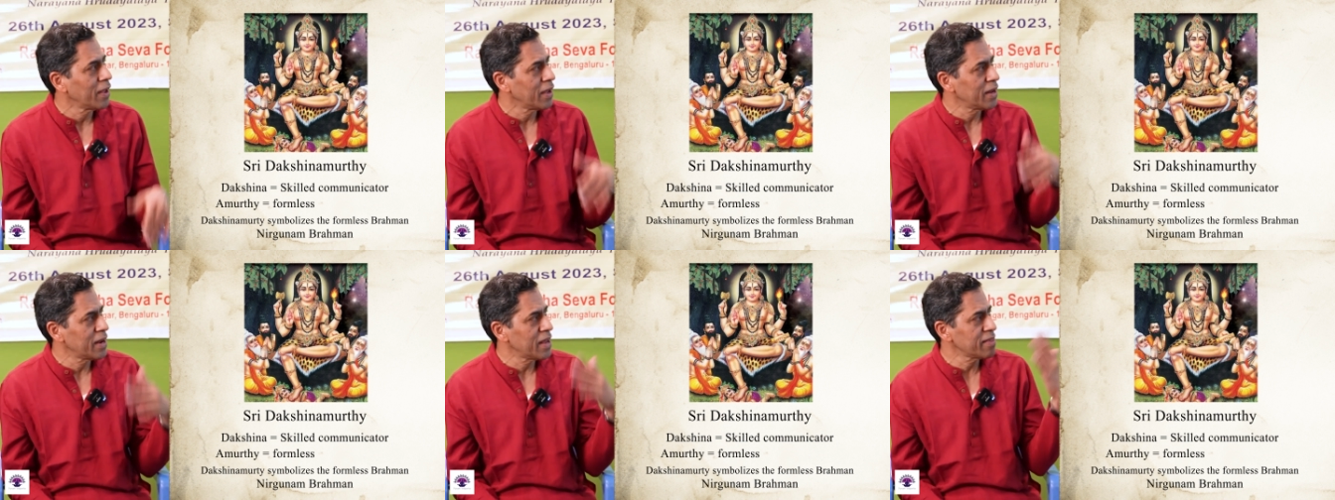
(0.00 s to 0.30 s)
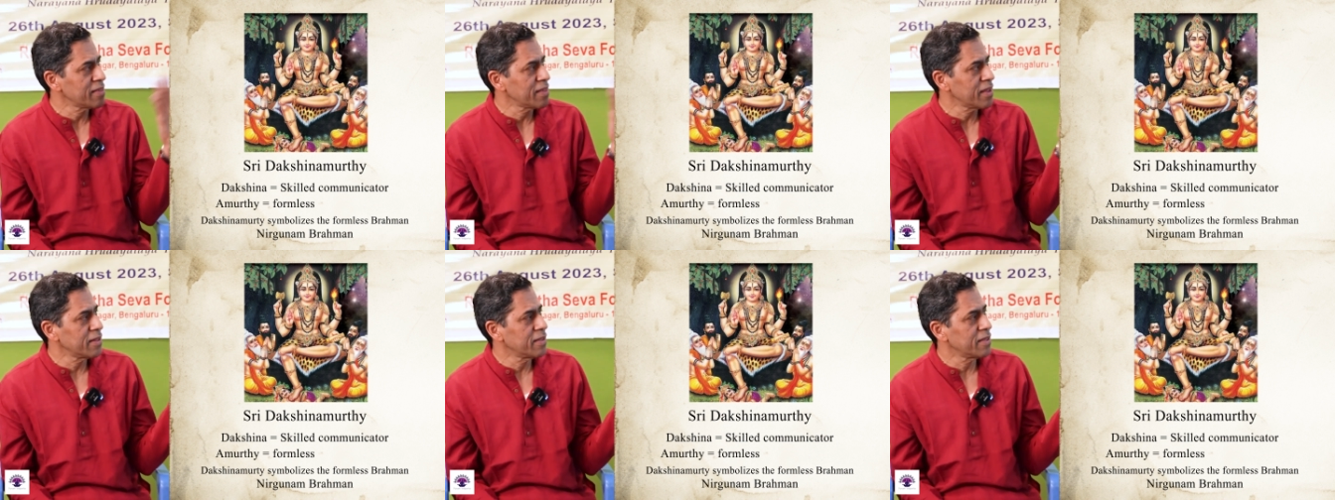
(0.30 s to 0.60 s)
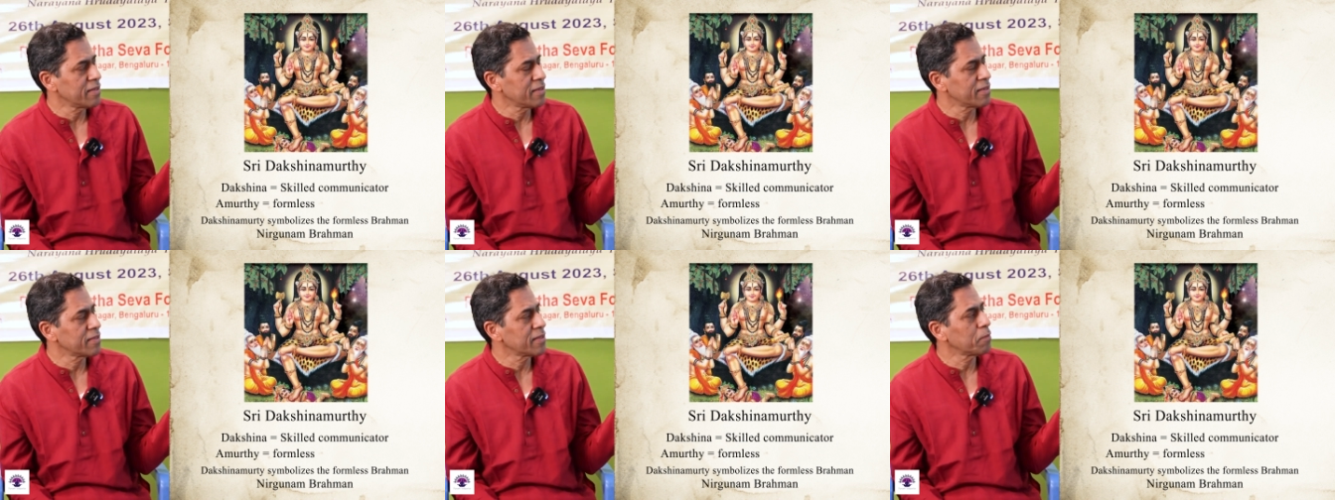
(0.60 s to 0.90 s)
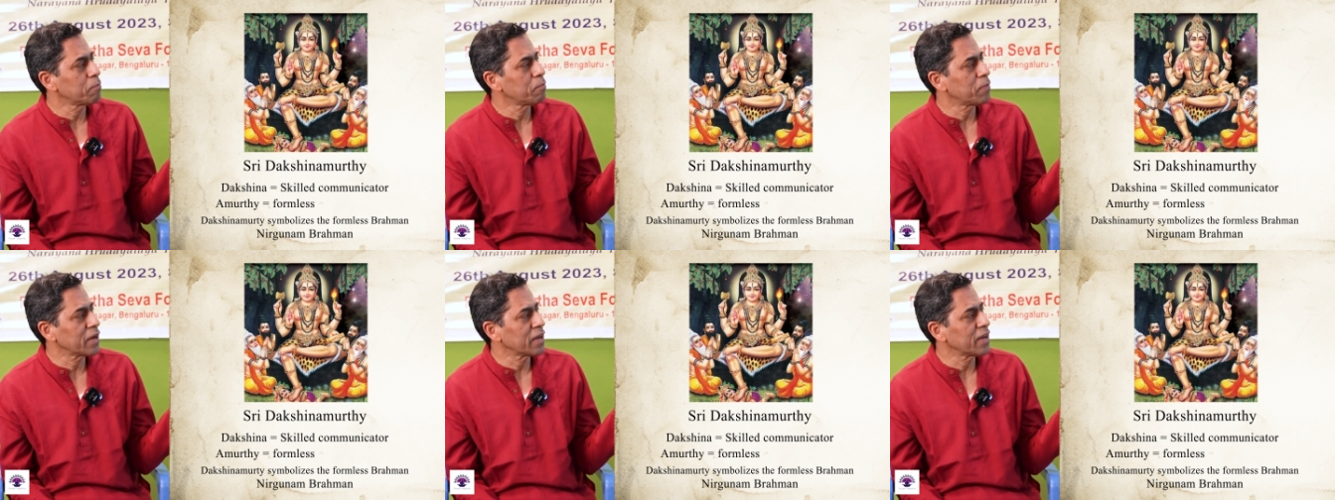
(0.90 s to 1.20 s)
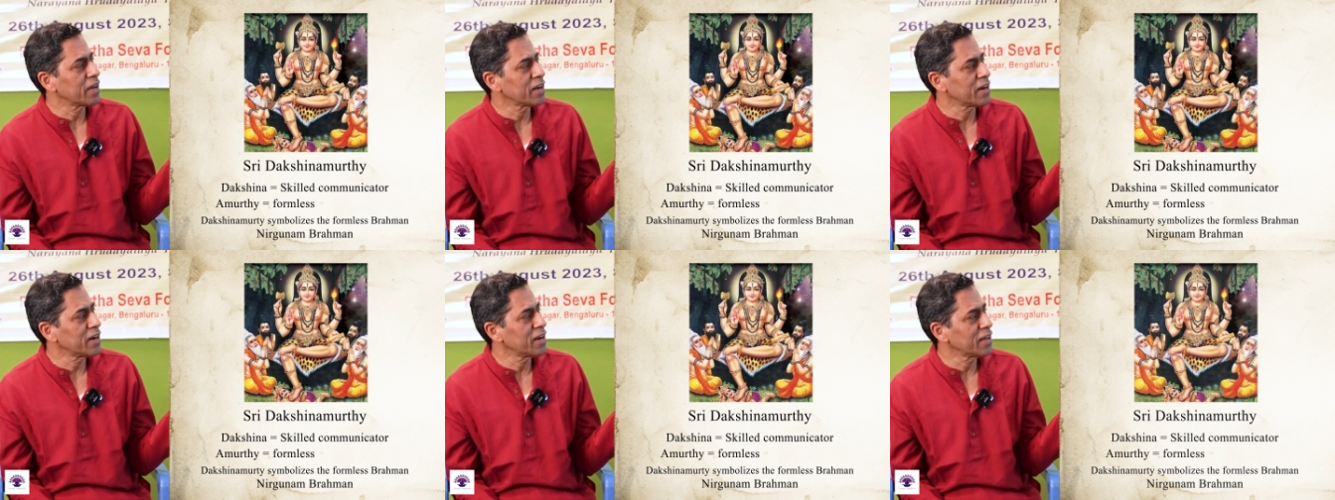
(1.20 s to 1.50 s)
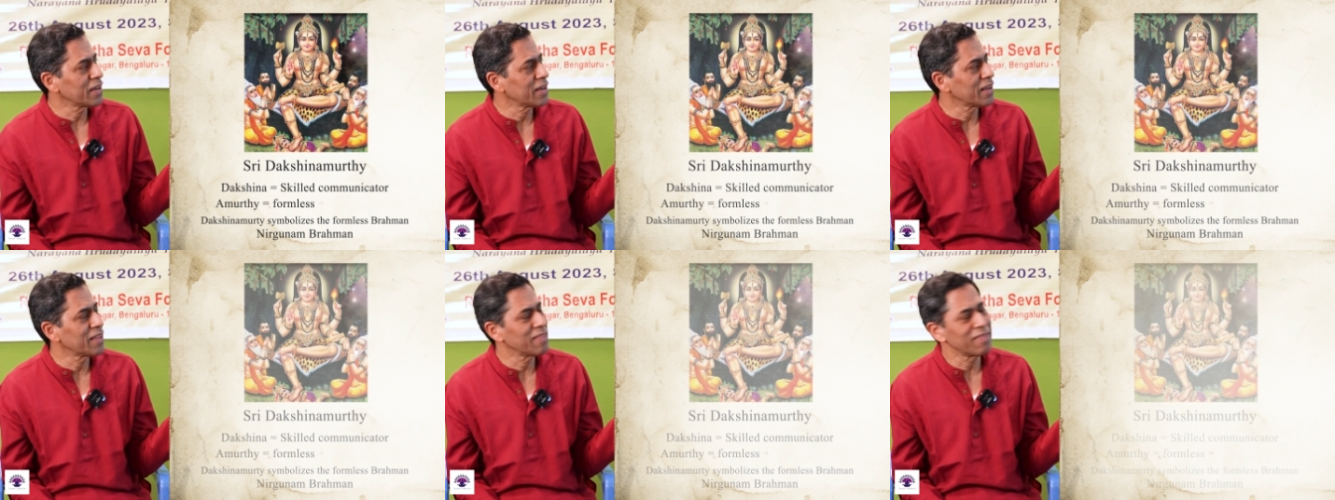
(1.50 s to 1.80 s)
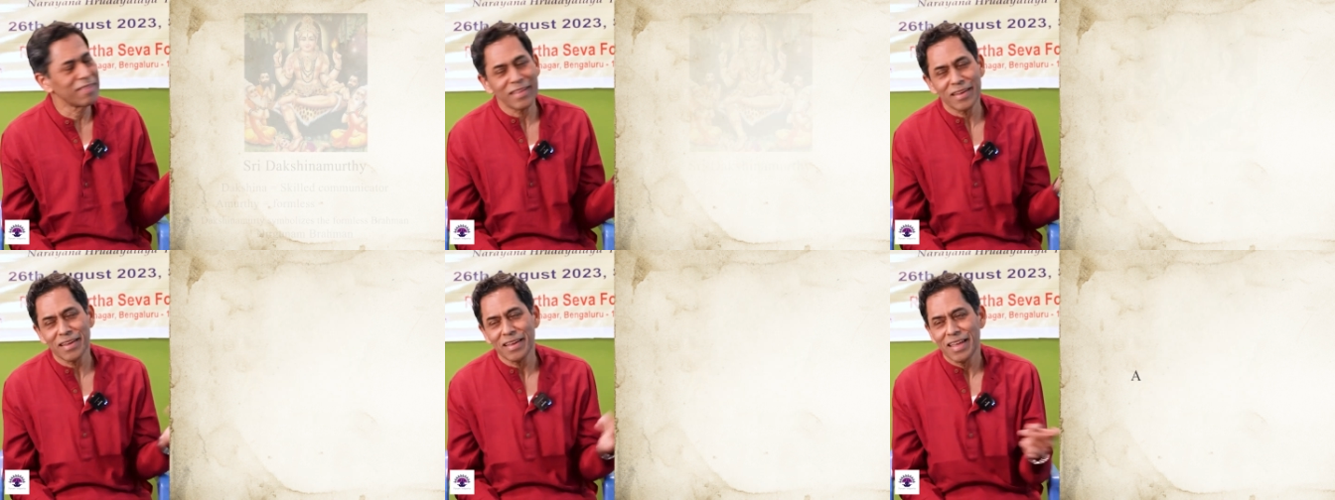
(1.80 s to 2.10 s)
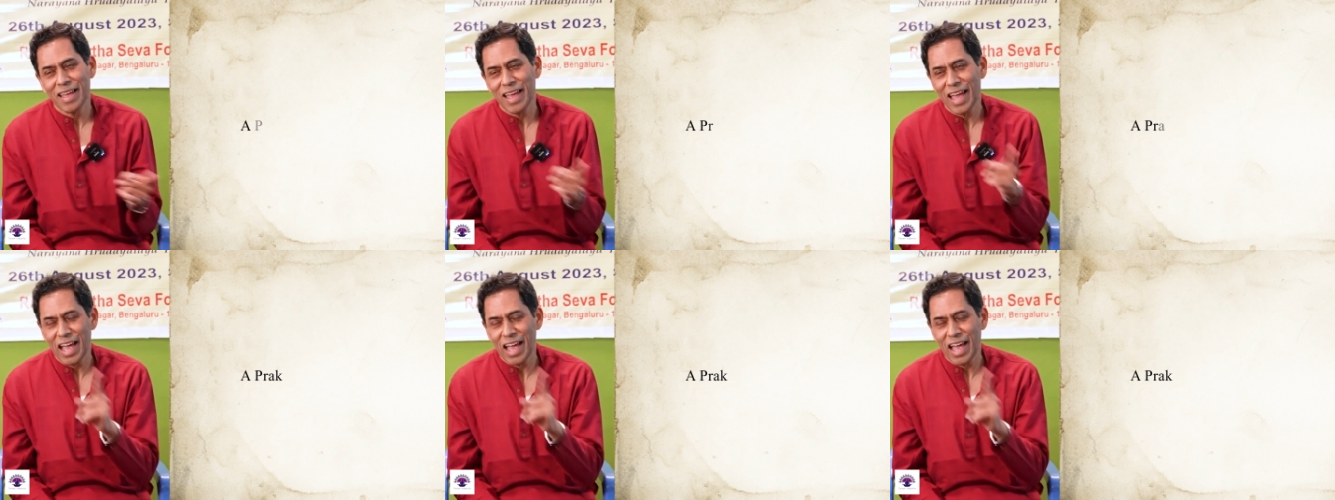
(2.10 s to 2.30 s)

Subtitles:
And I said this is a Prakarana Grantha.